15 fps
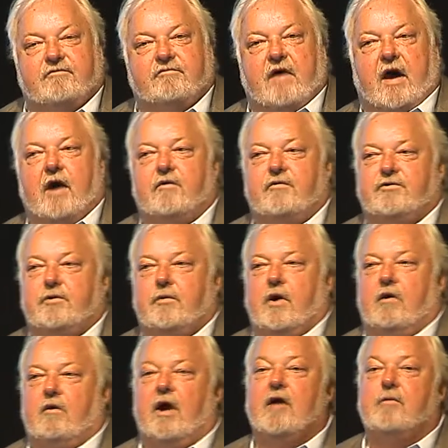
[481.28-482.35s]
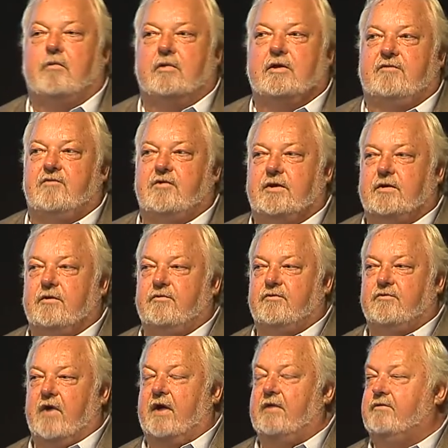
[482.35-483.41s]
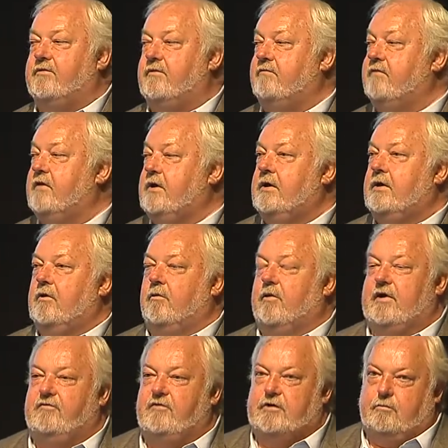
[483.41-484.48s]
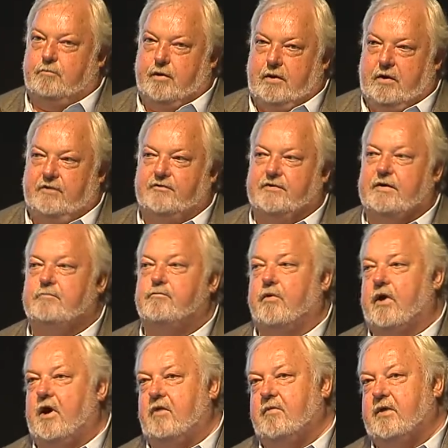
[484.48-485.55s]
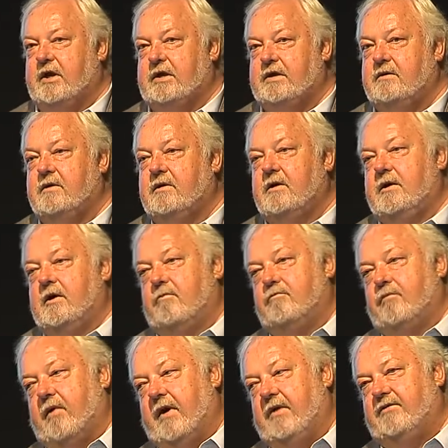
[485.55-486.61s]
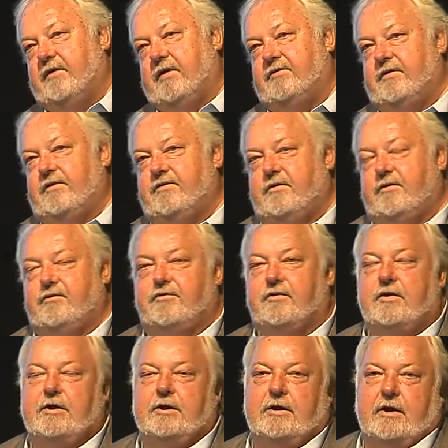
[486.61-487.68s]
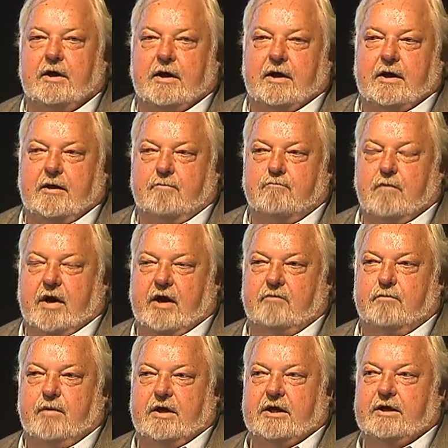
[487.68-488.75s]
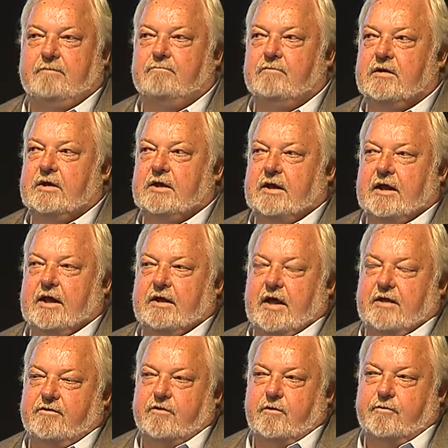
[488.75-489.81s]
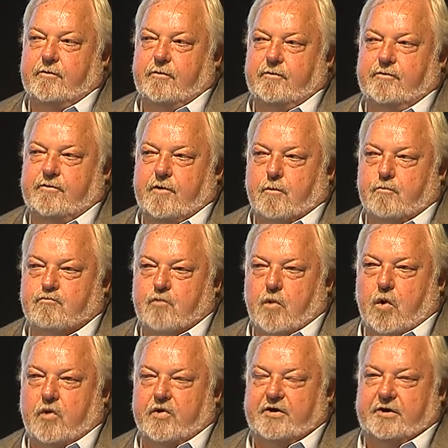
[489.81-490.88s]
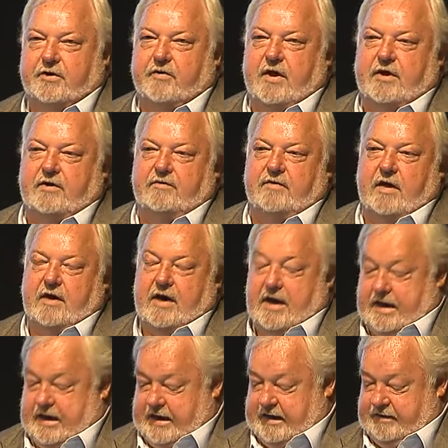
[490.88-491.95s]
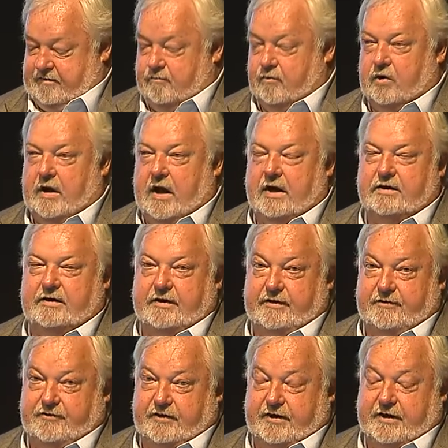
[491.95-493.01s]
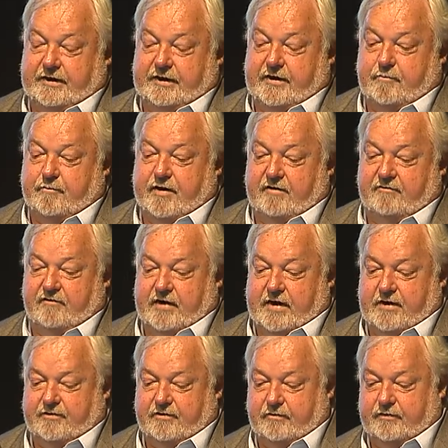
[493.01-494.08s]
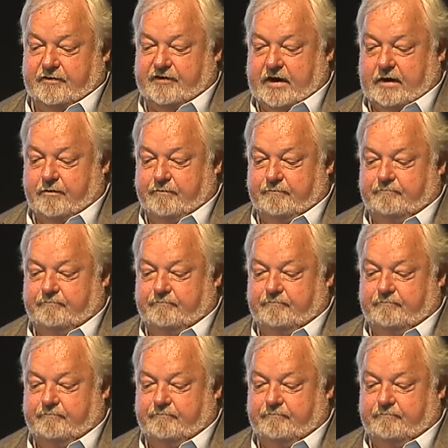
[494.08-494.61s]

far as you are able, given the constraints of whatever your policy, probity and process issues might be. And the more integrated they are, the more likely it is you're going to get a better financial result.